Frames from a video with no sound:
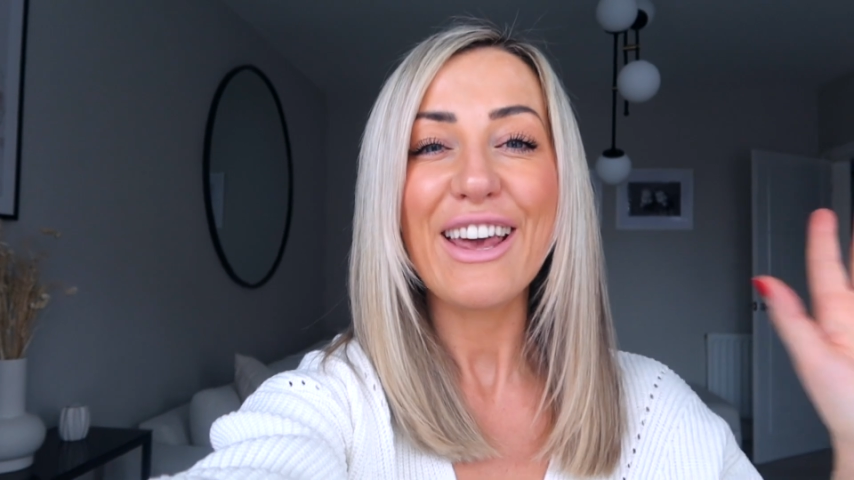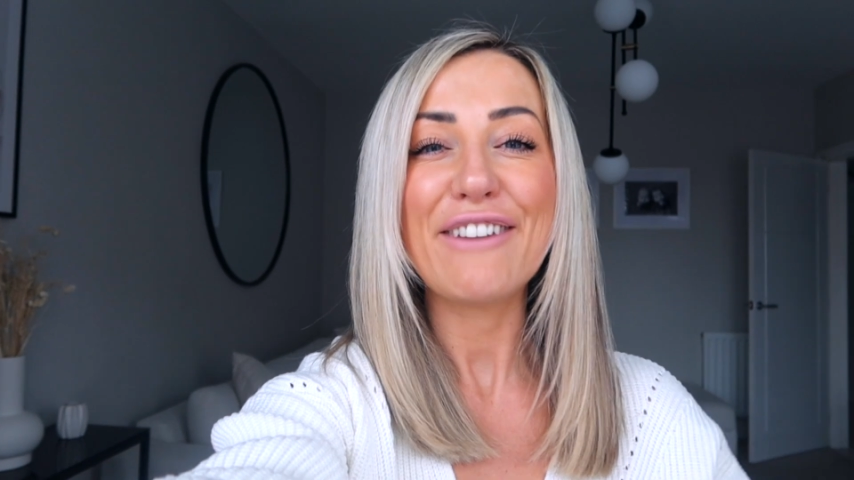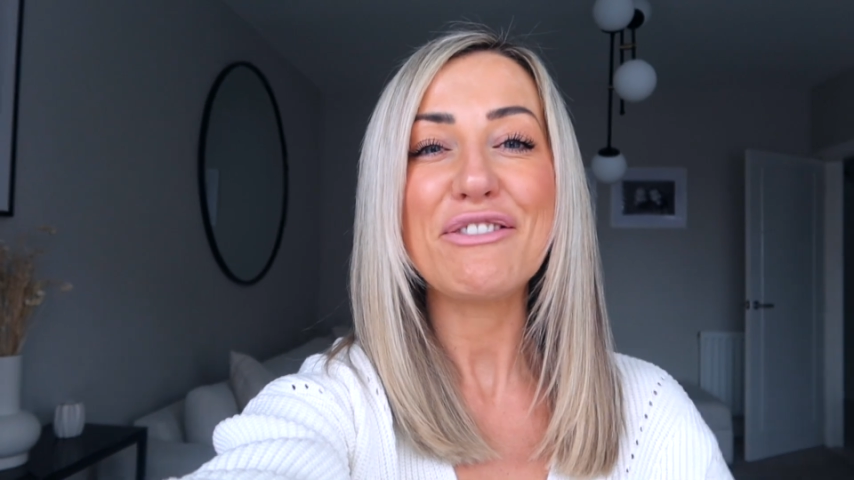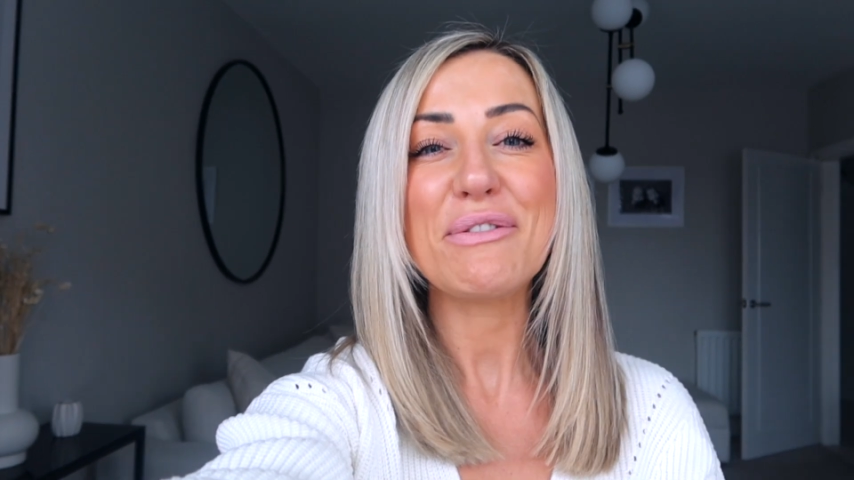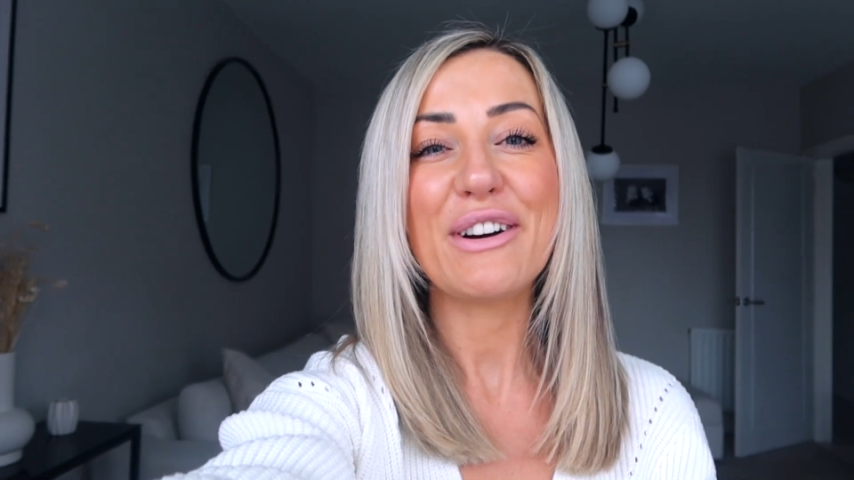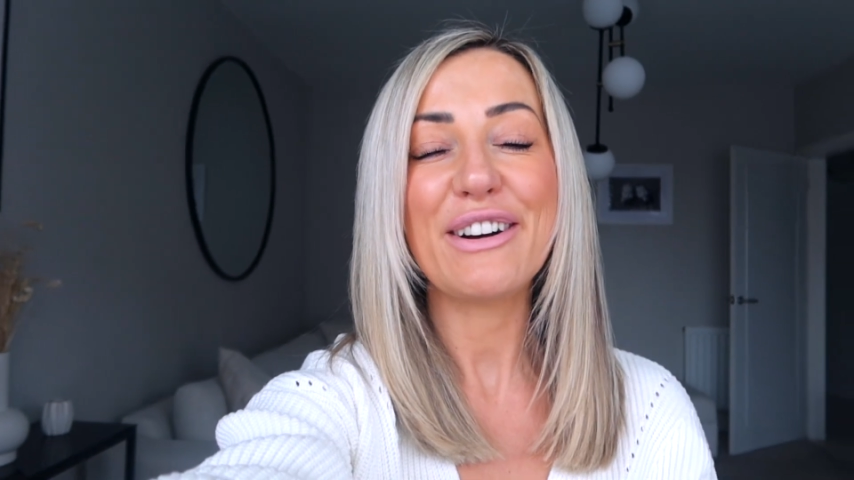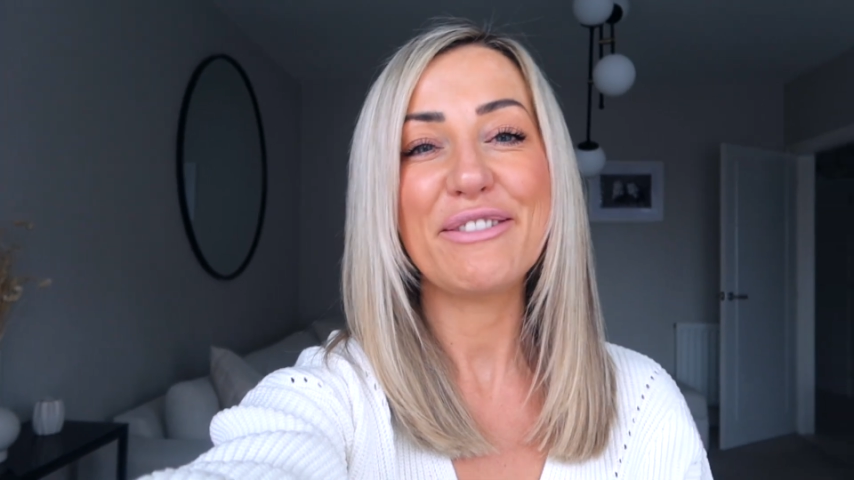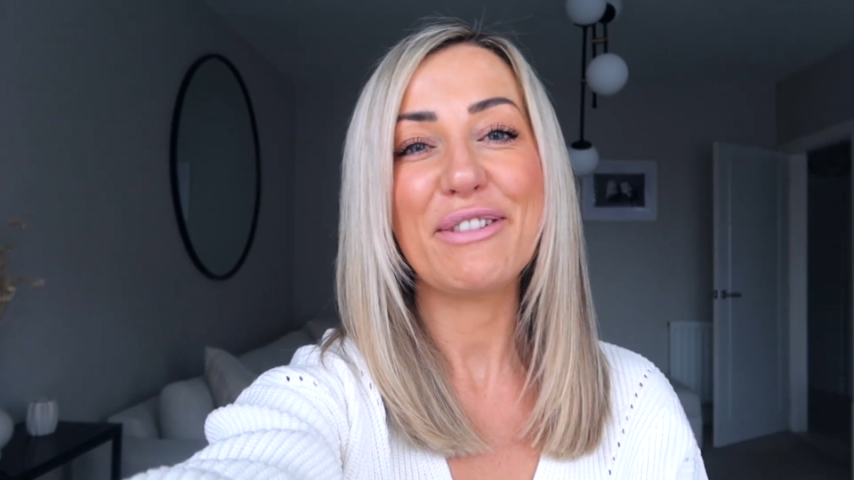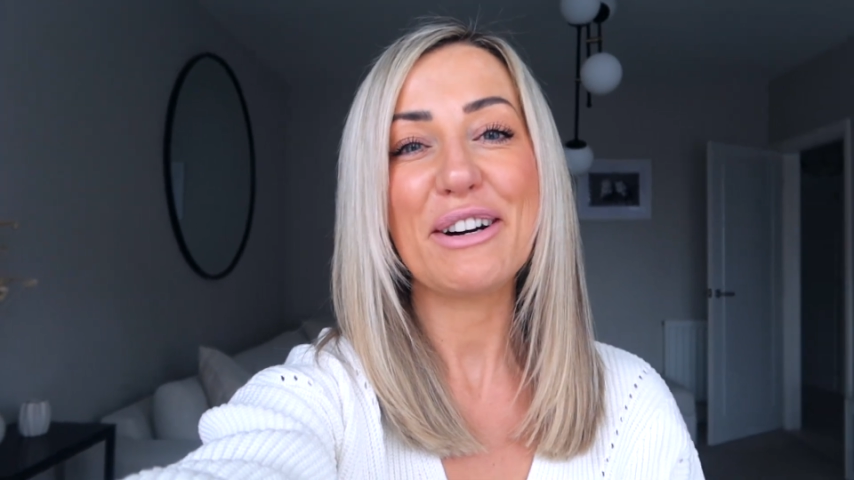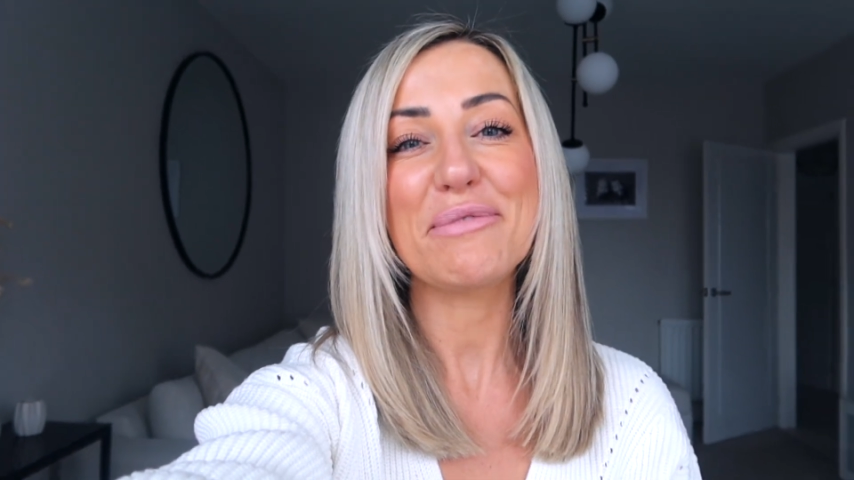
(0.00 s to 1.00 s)
Hey
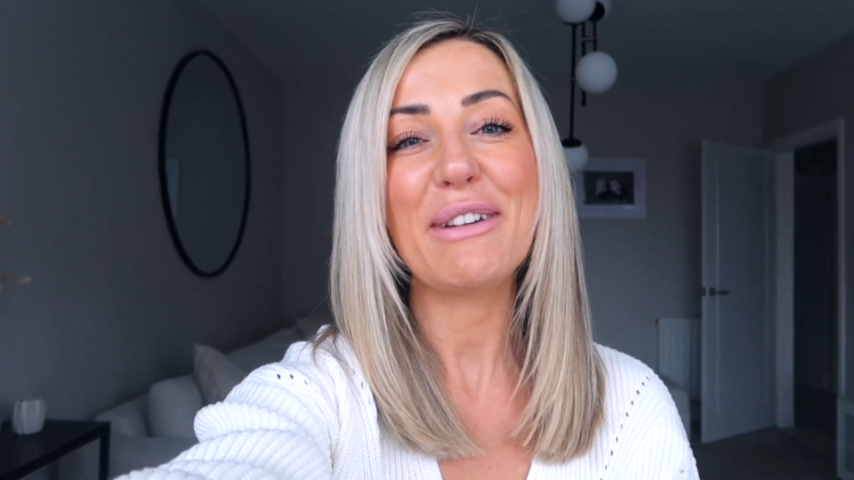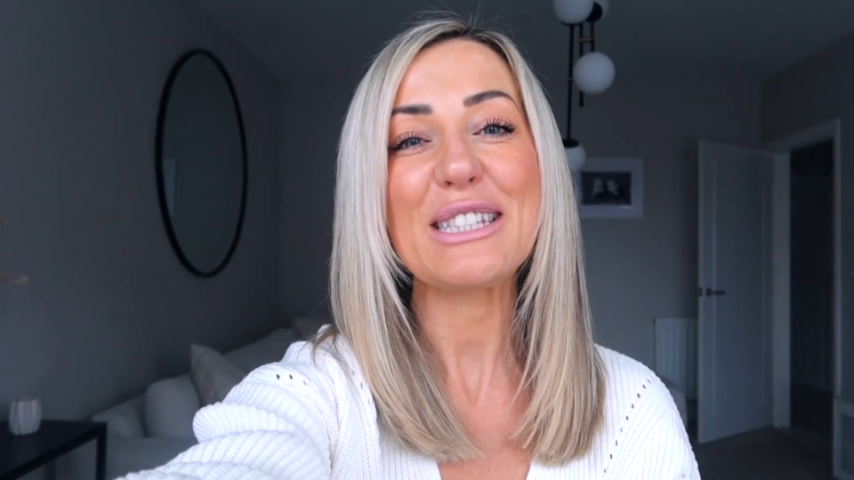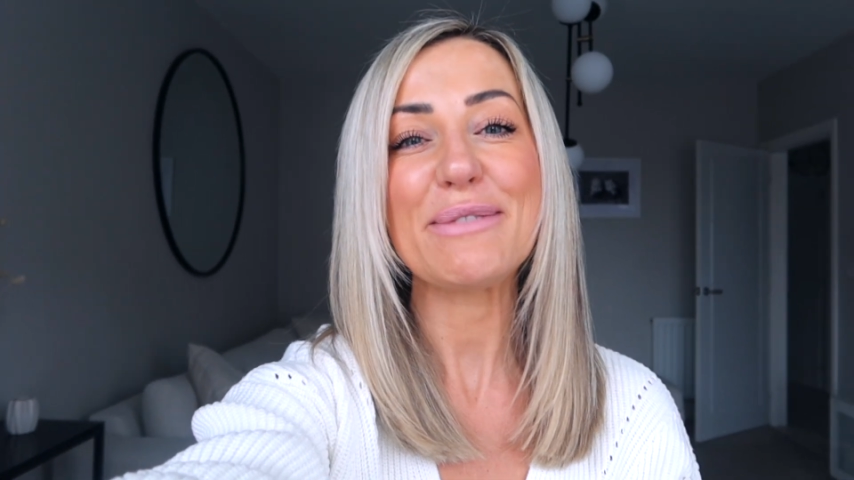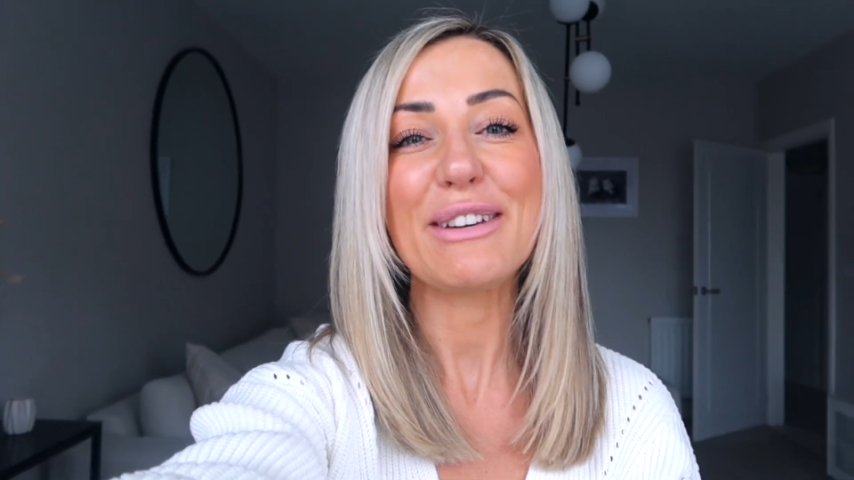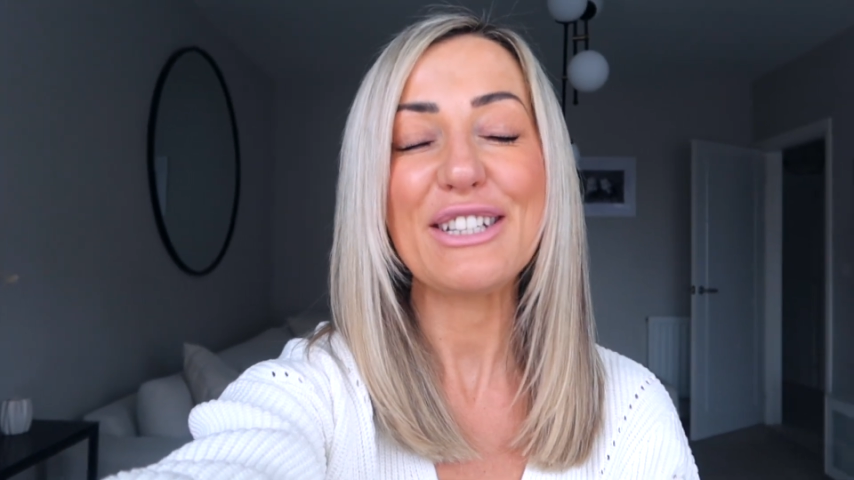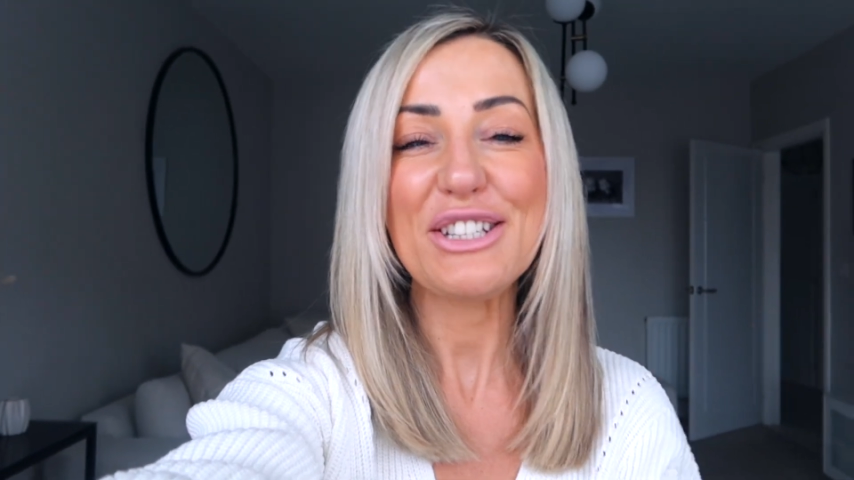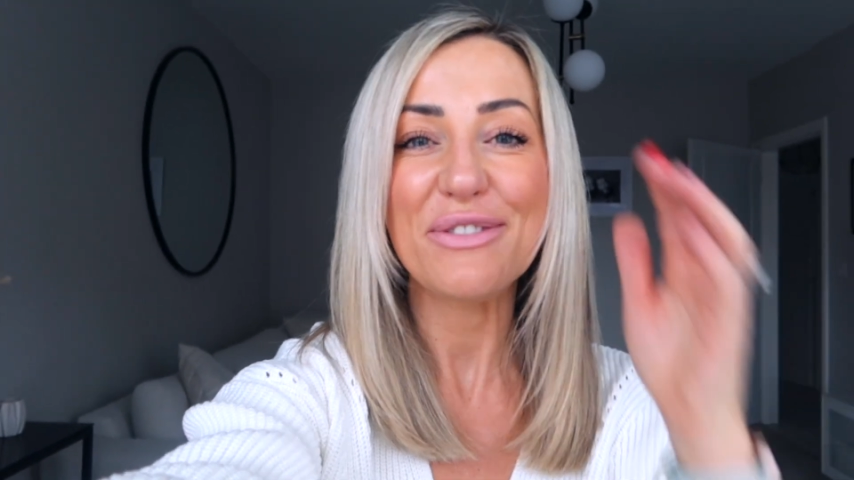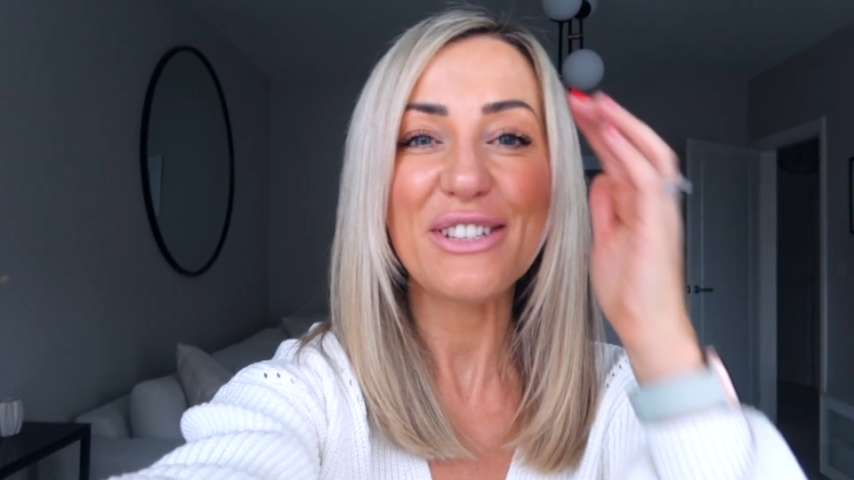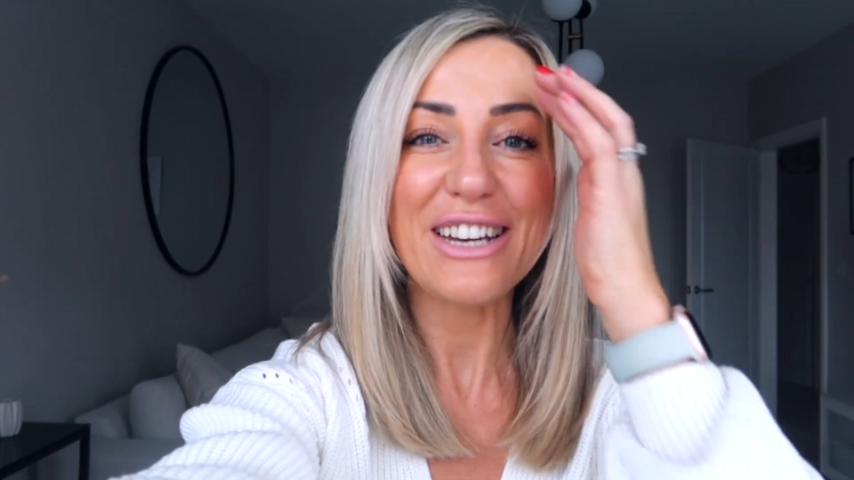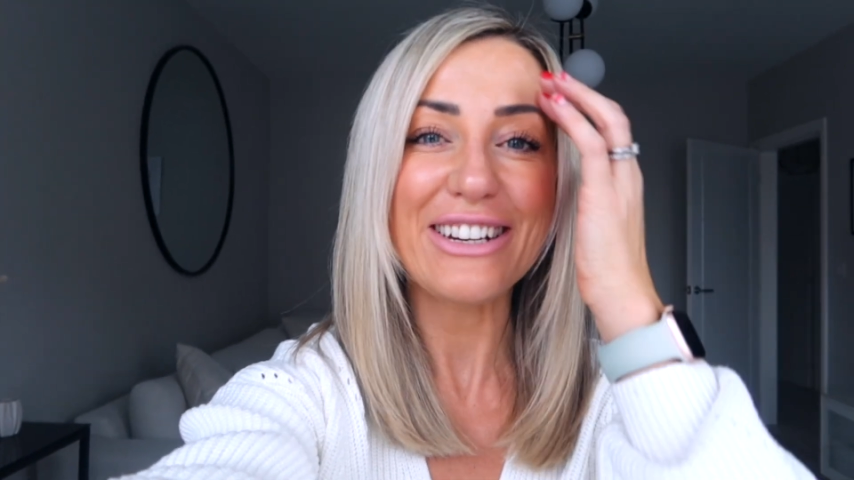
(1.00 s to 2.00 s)
everyone, welcome back to my
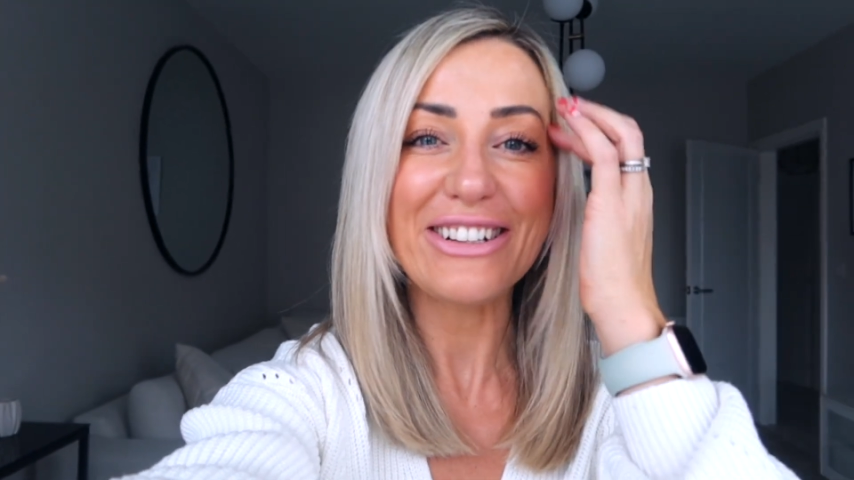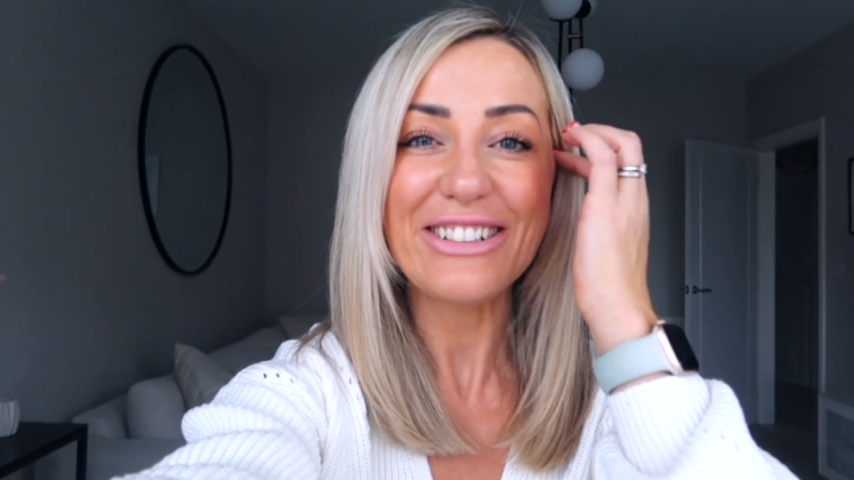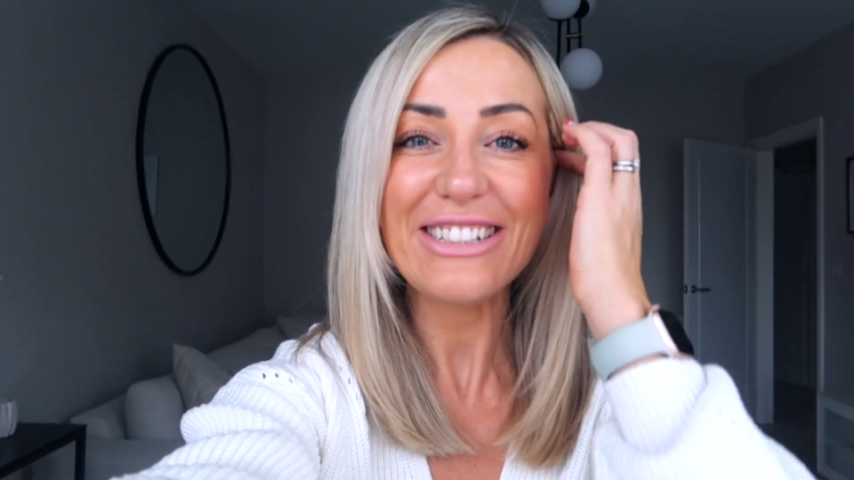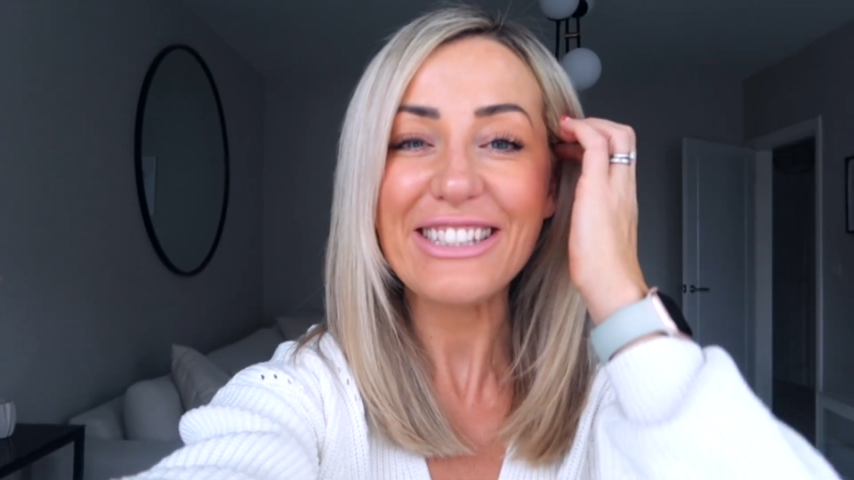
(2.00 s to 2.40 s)
YouTube channel.